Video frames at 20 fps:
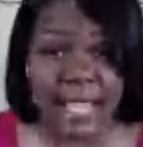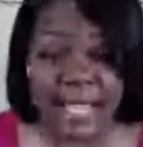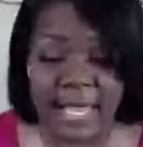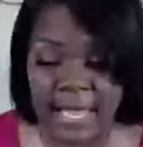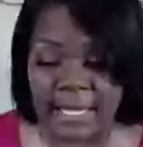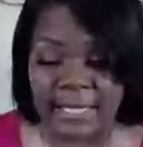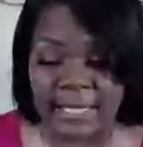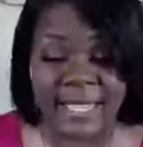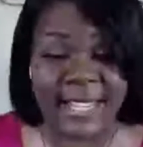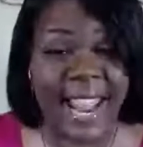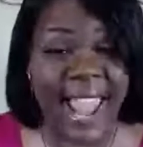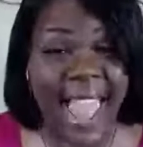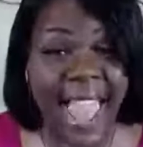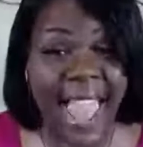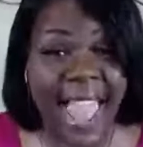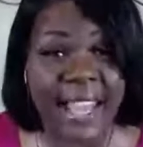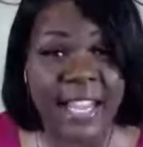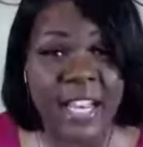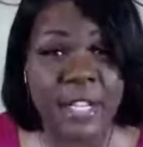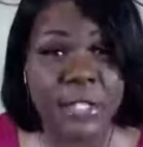Is it
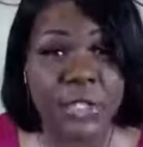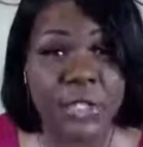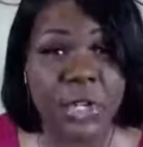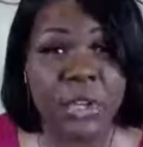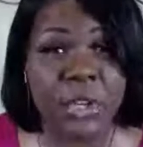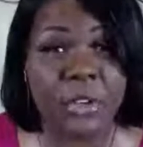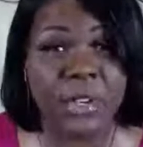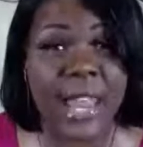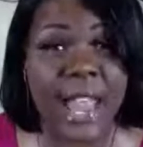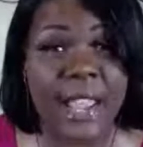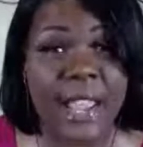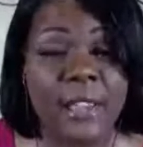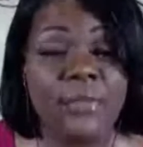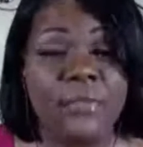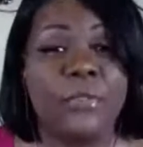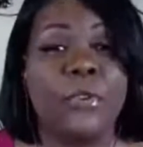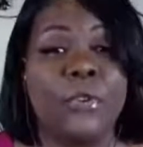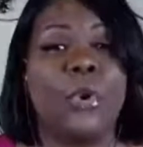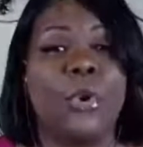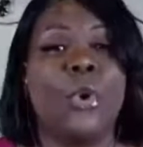adding to your
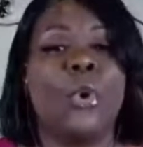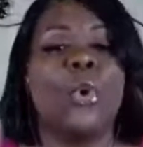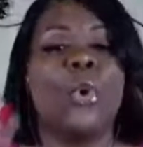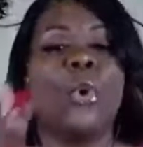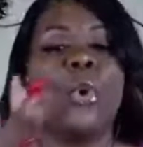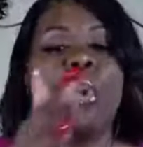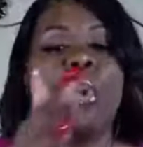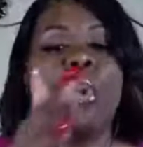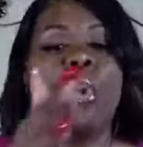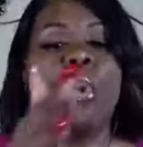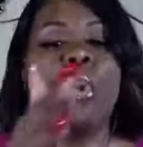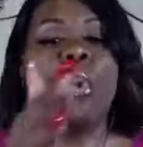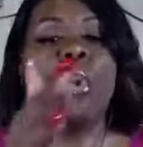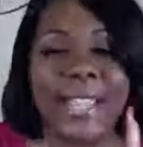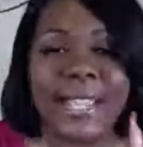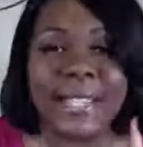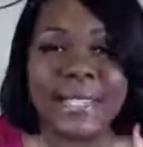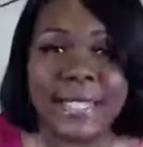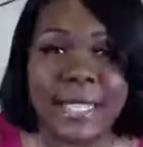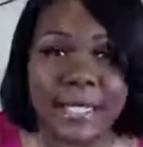life or
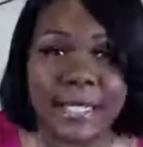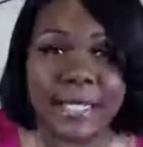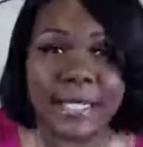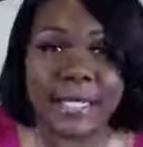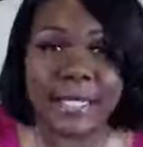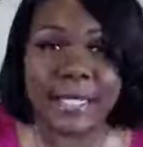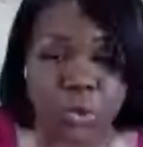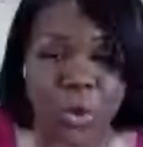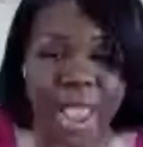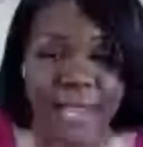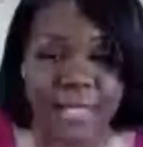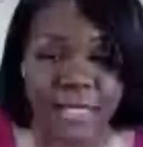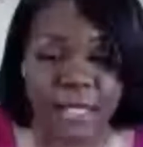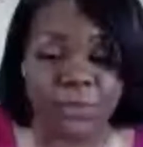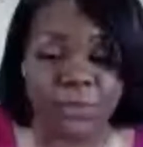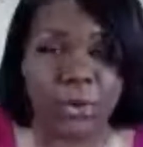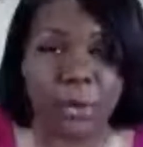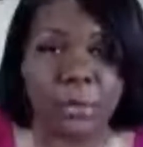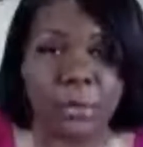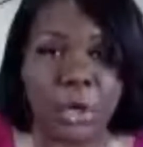is it subtracting
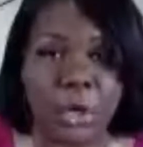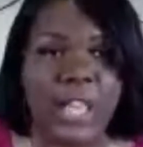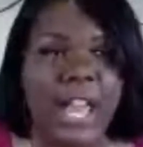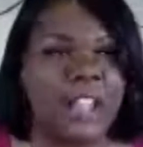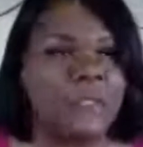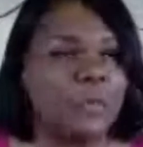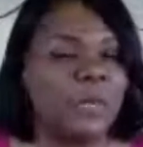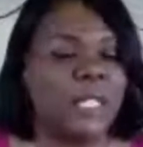from your life?